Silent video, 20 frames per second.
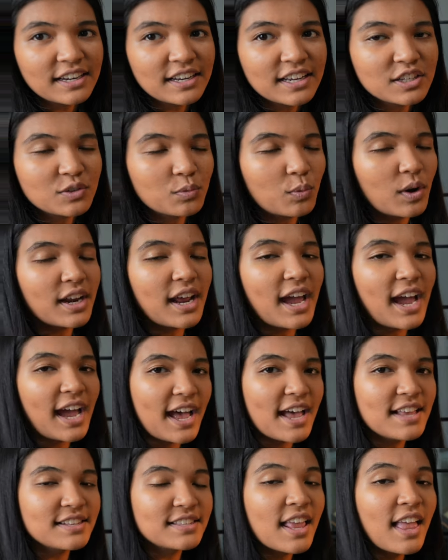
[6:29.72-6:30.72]
is what
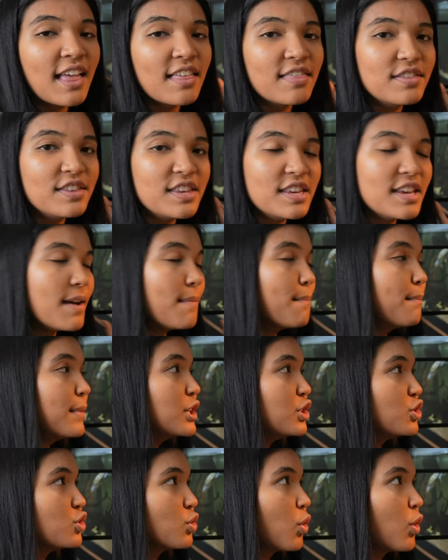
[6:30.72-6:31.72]
has the
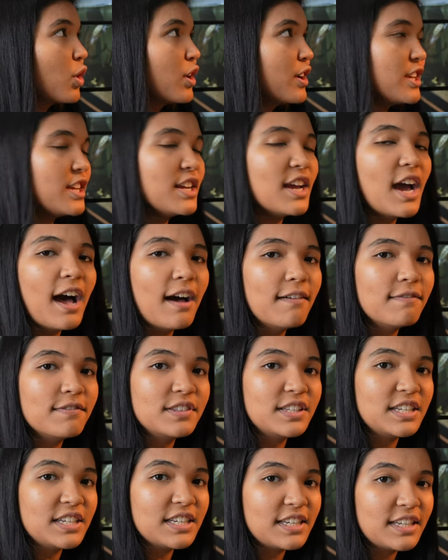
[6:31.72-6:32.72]
majority
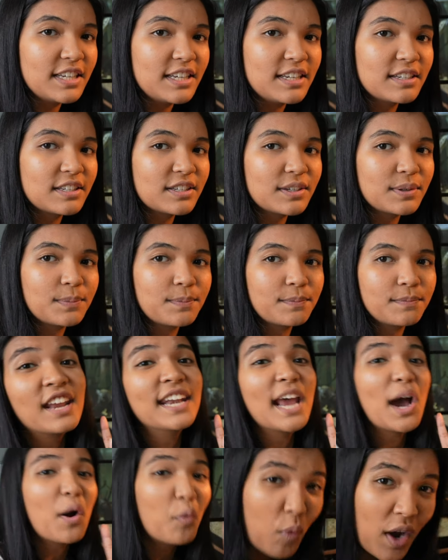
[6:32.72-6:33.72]
of the heat.
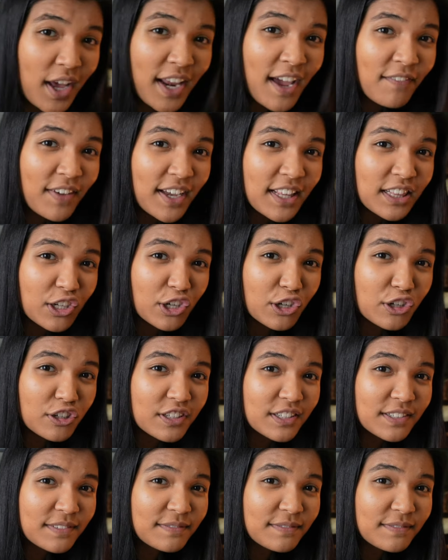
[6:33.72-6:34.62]
Now, what have I learned?